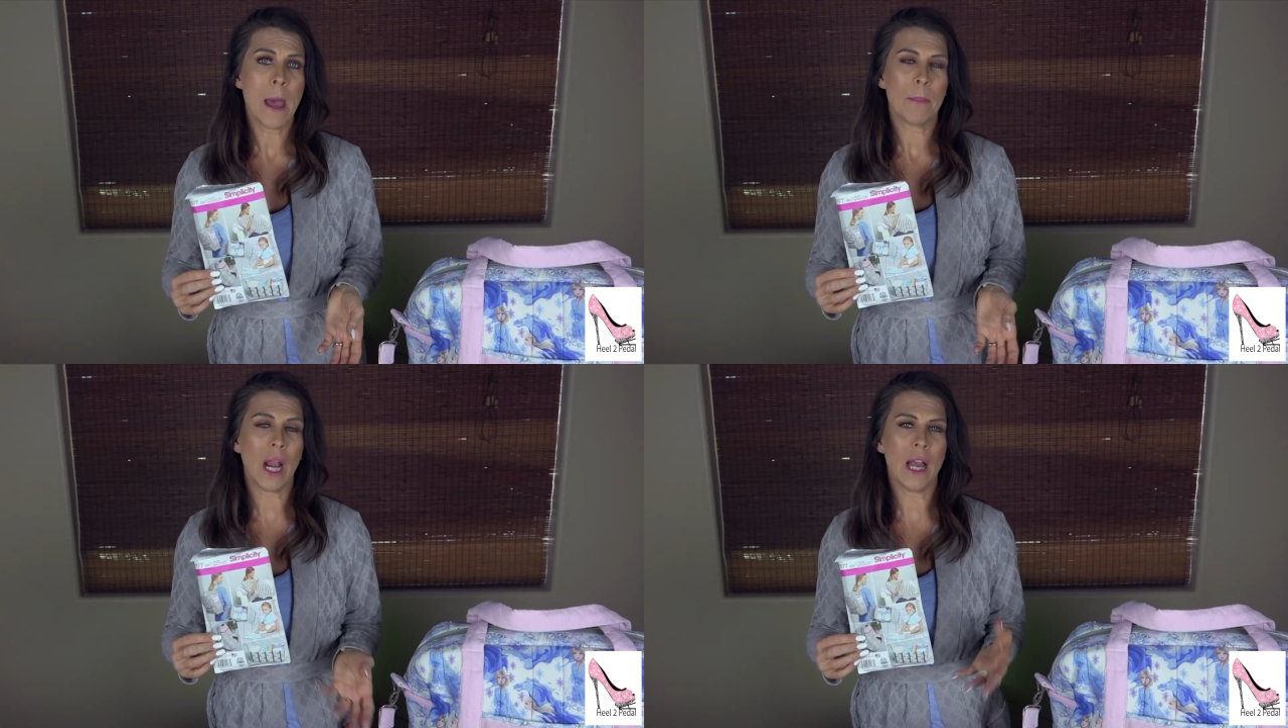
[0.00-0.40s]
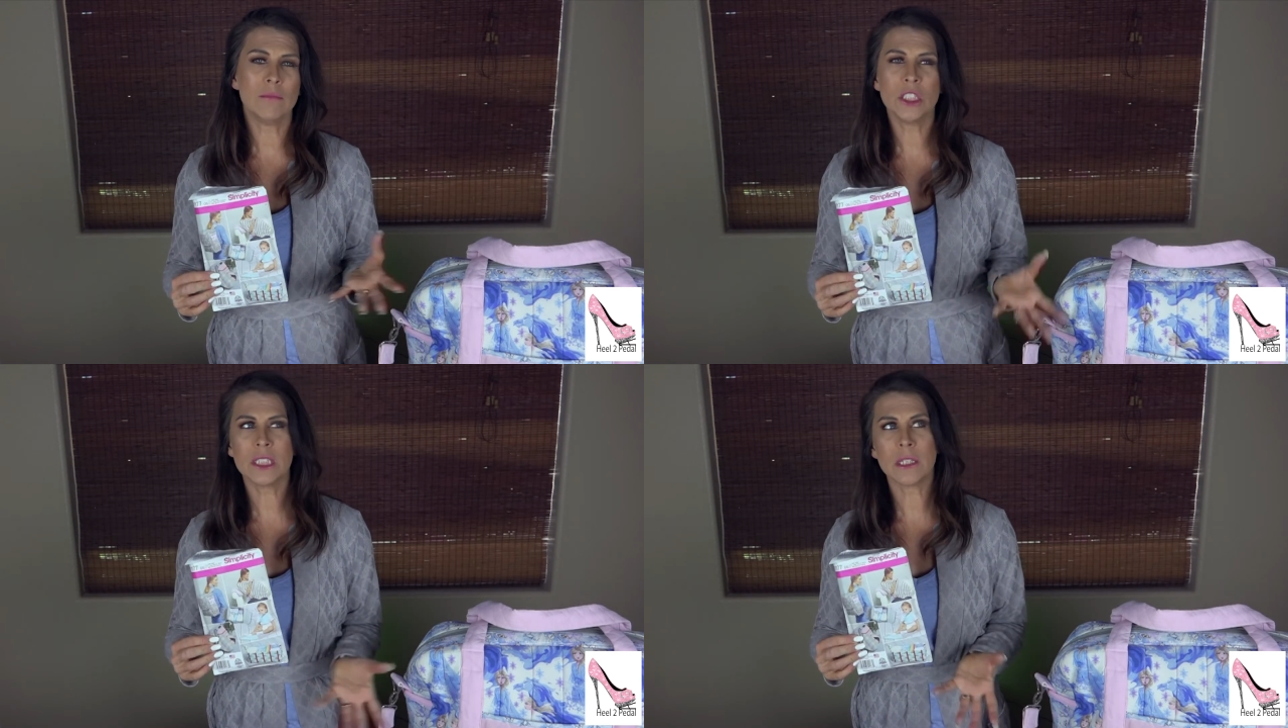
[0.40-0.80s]
but
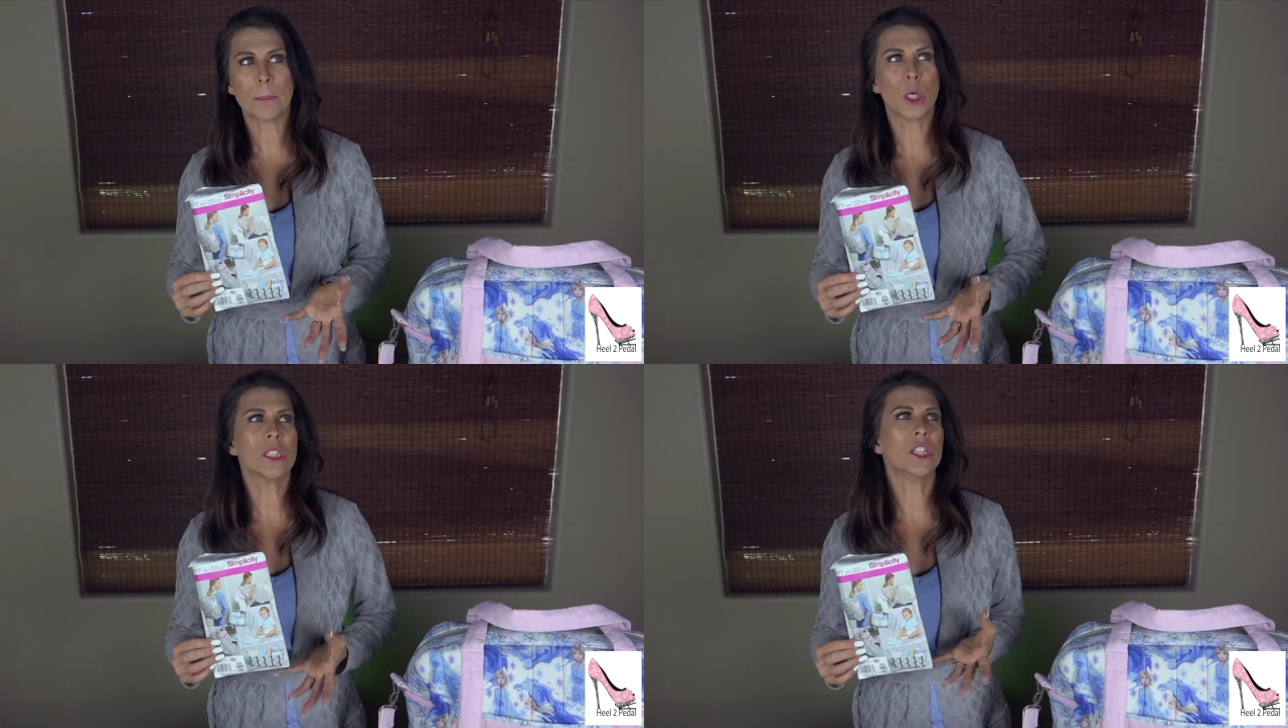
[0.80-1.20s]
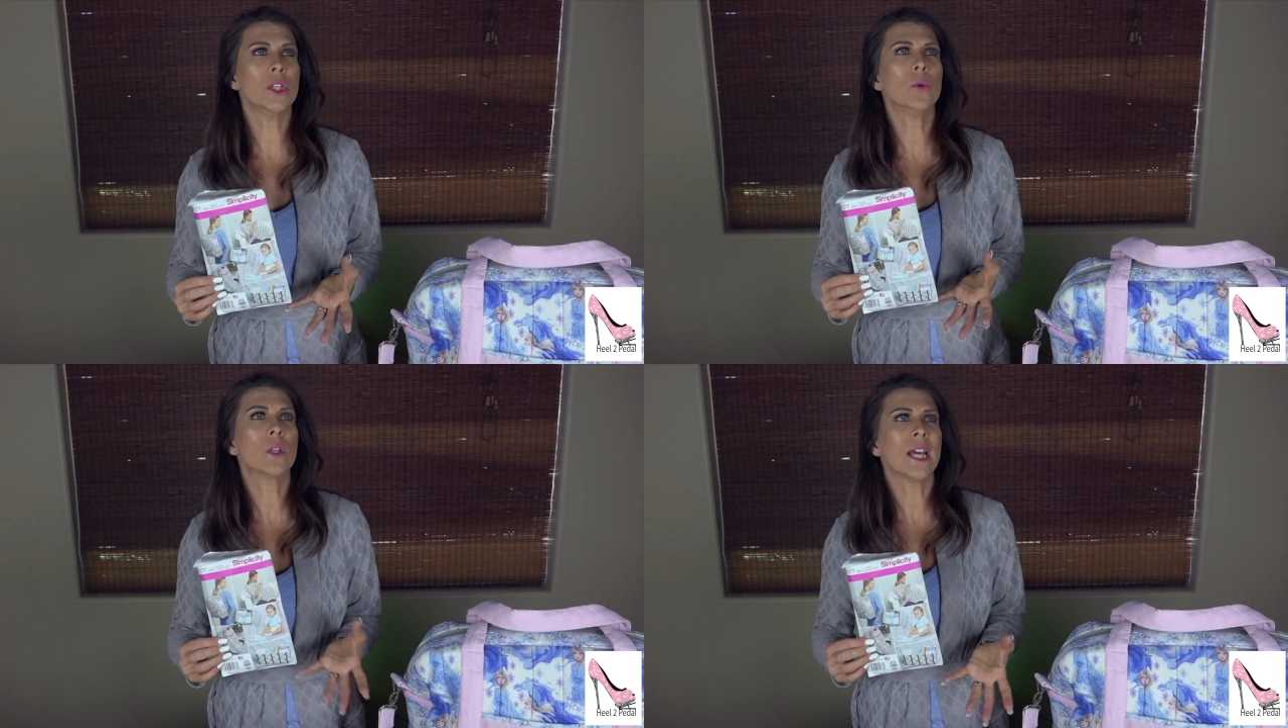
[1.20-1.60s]
I'm just a person
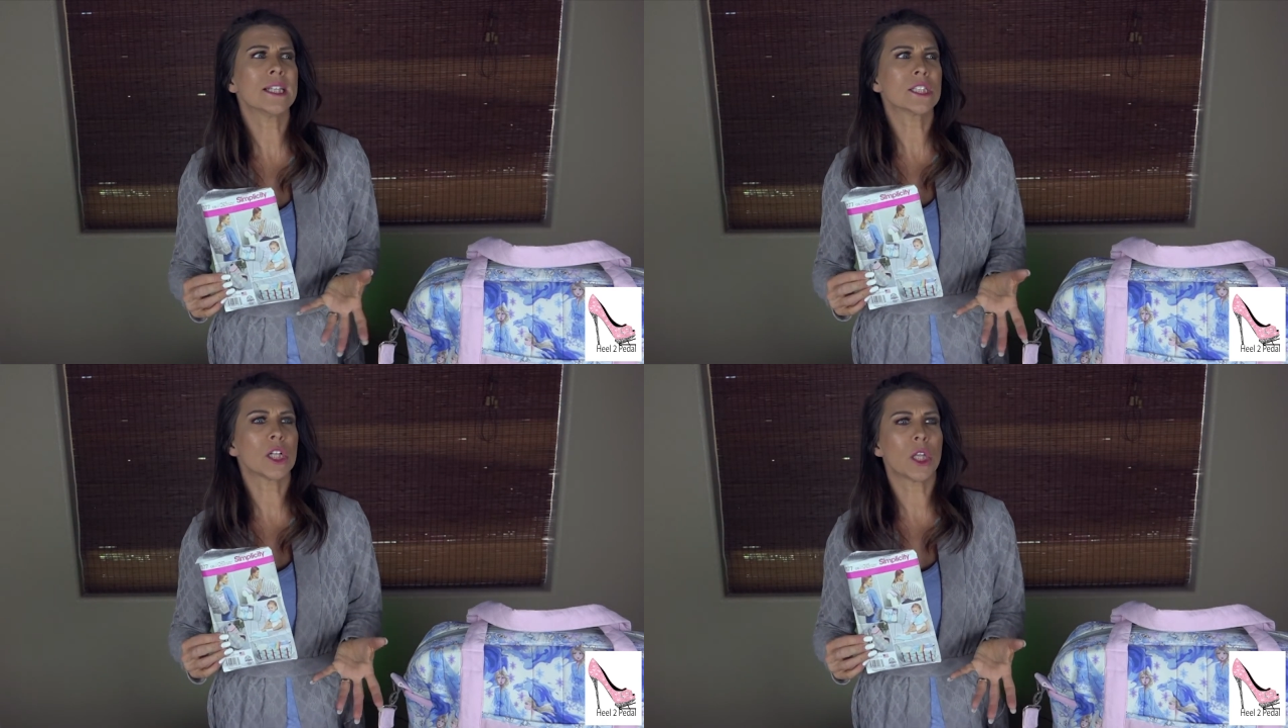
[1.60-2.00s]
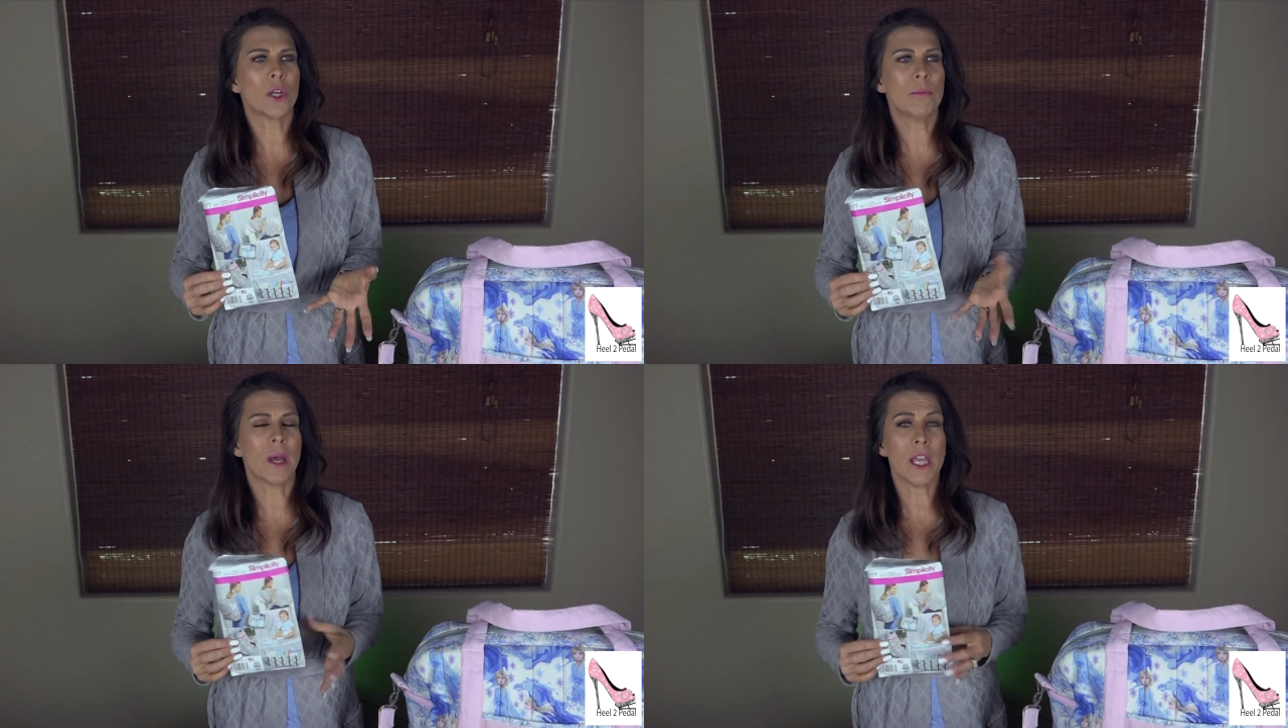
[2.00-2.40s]
who likes to
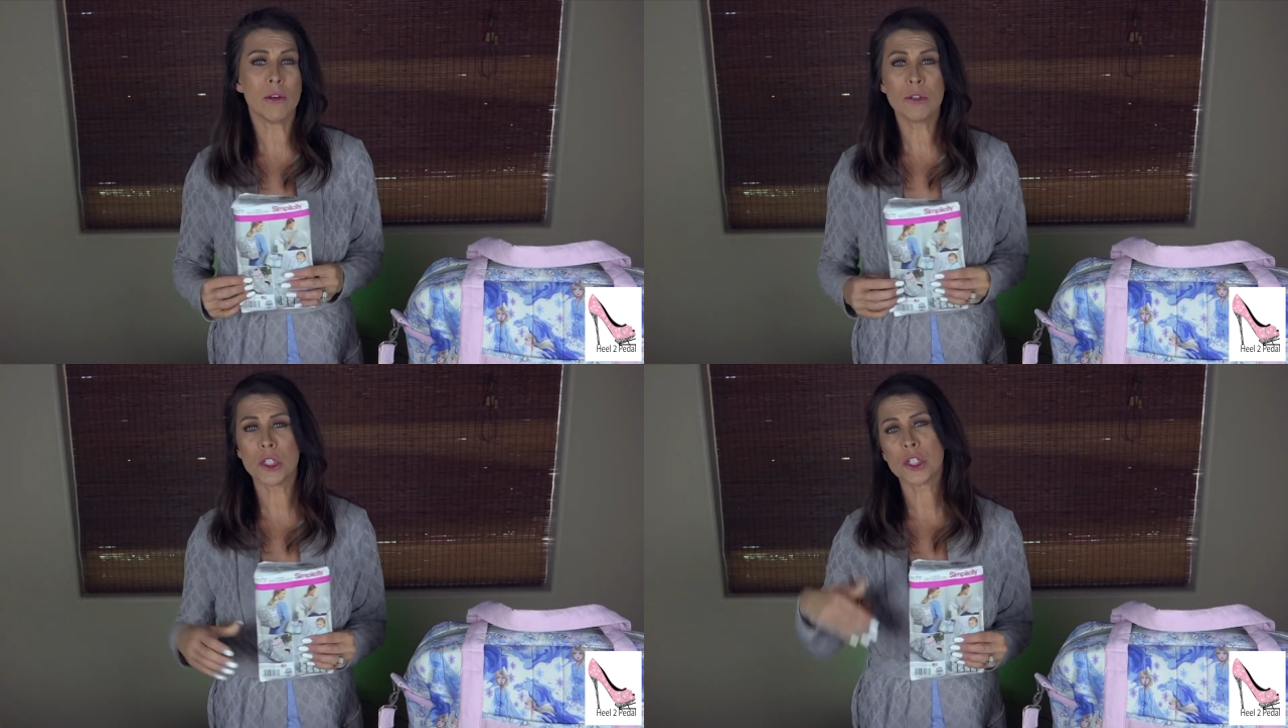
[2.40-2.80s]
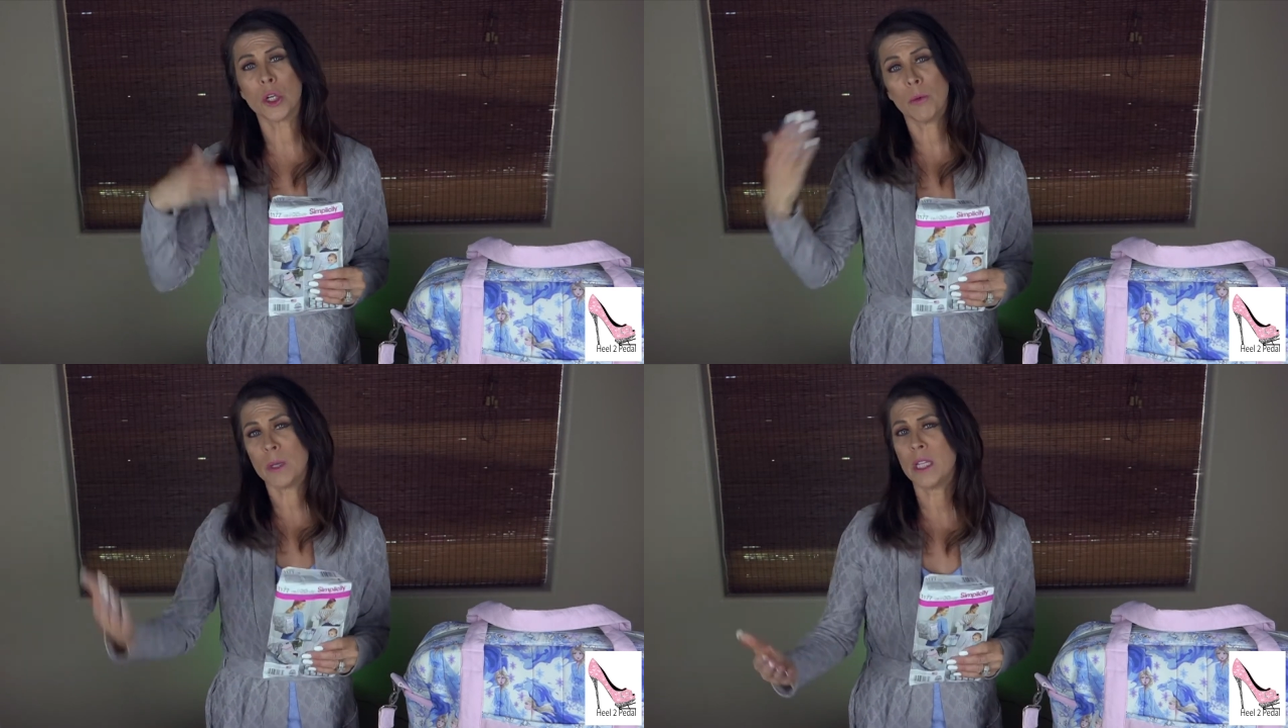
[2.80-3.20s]
learn by you just
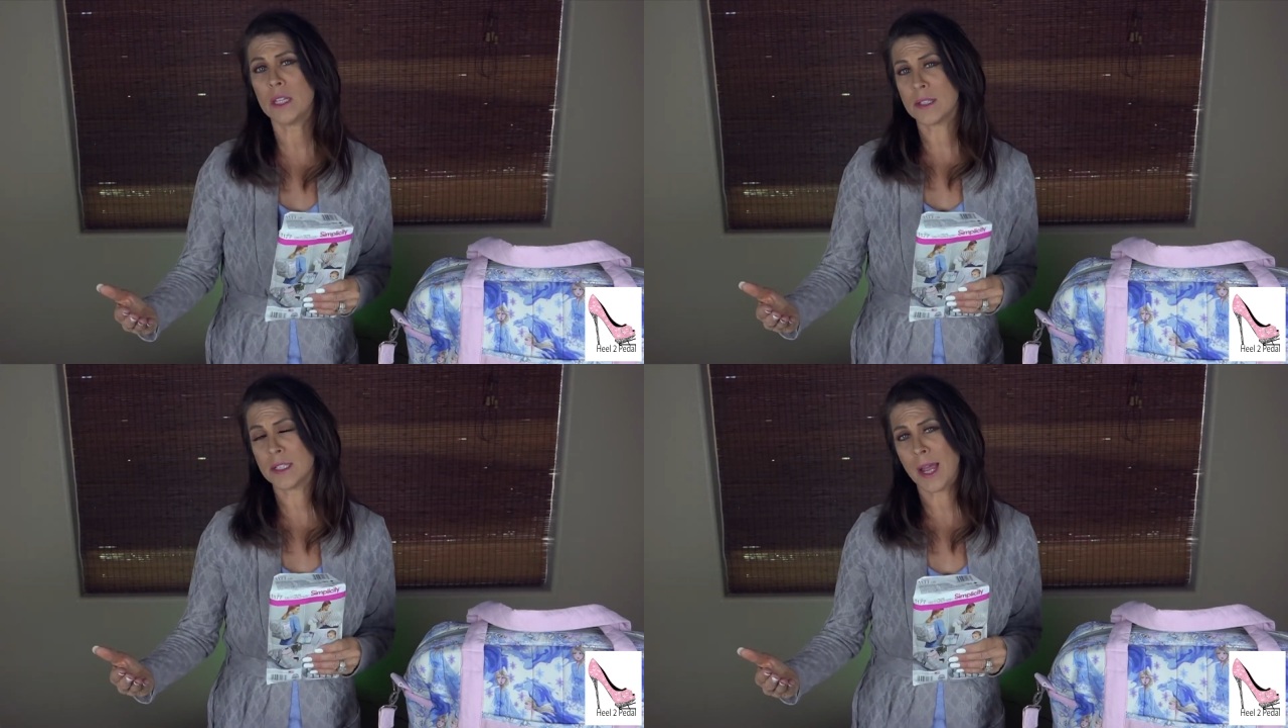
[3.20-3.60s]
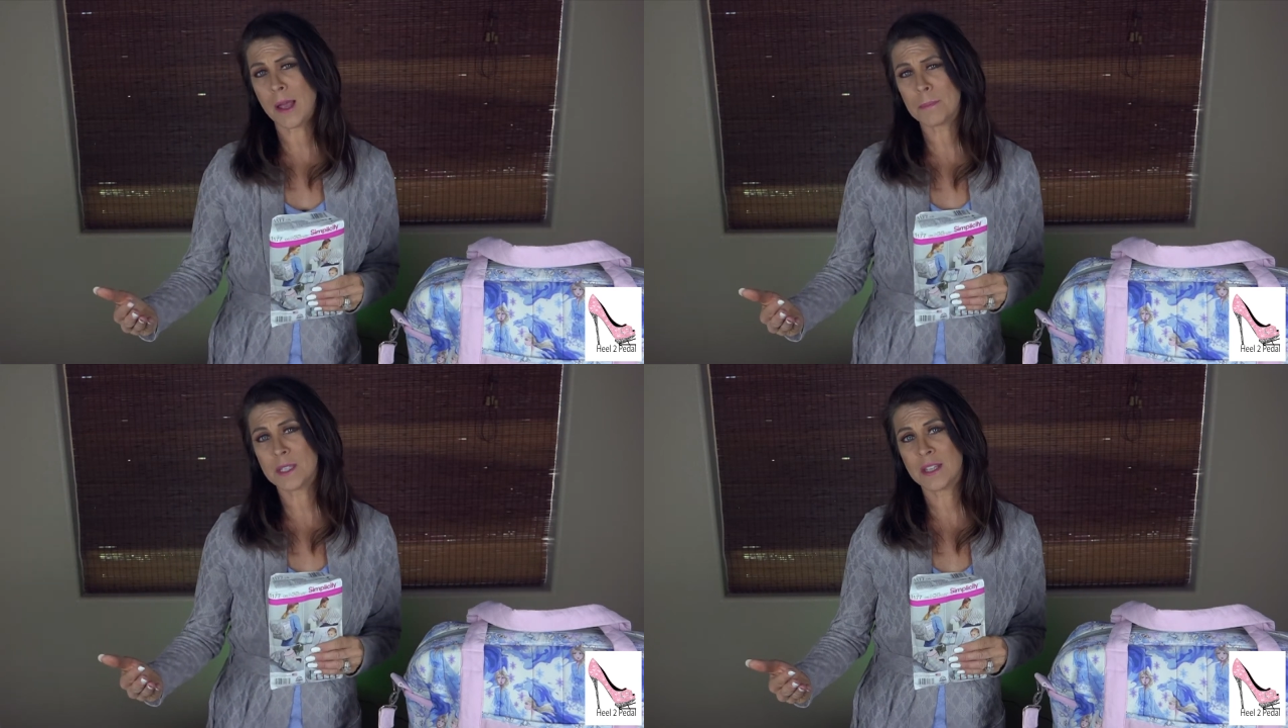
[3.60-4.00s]
show me the
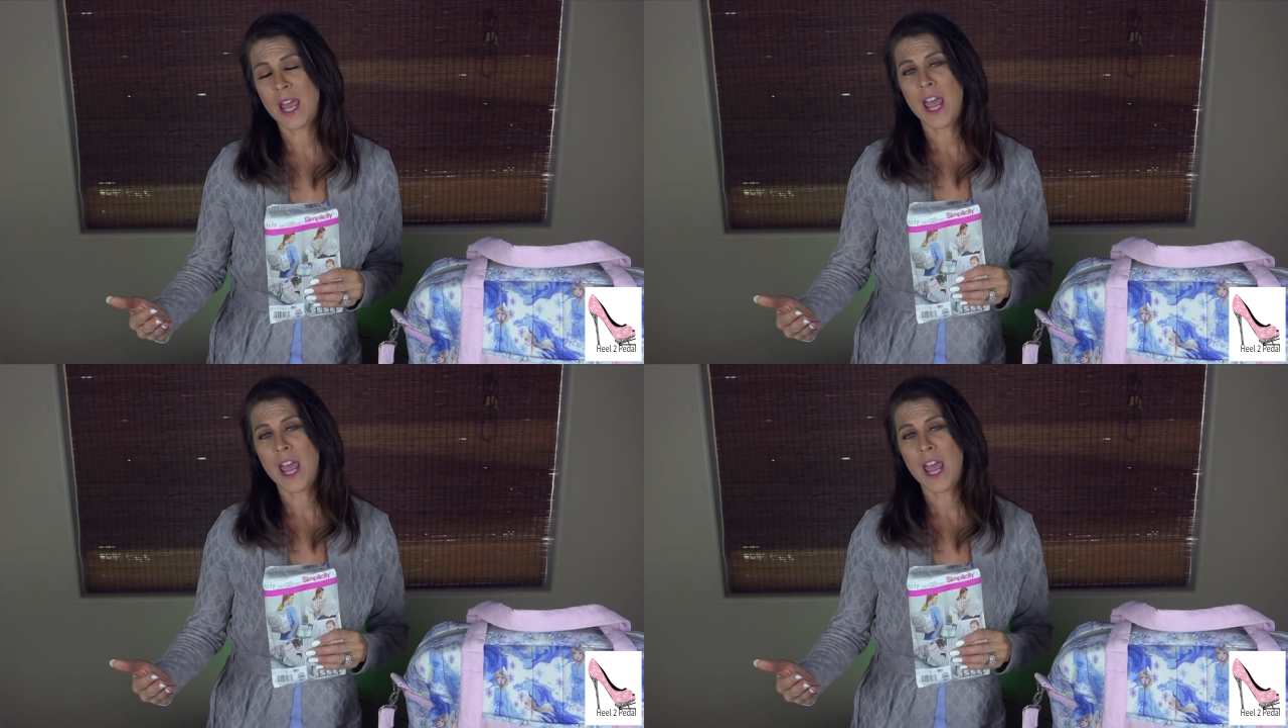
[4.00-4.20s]
steps